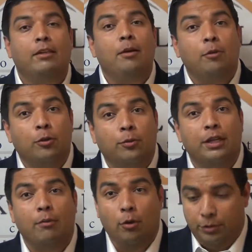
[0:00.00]
Number
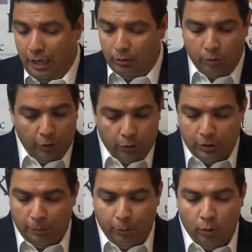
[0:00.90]
3 I wrote down, real
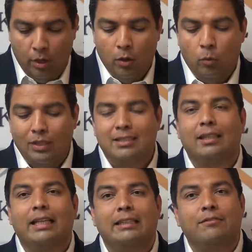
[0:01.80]
simple, what's the
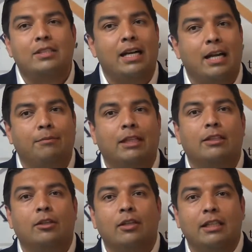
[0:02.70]
length of time that
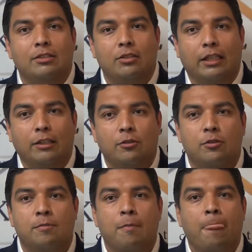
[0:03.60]
their listings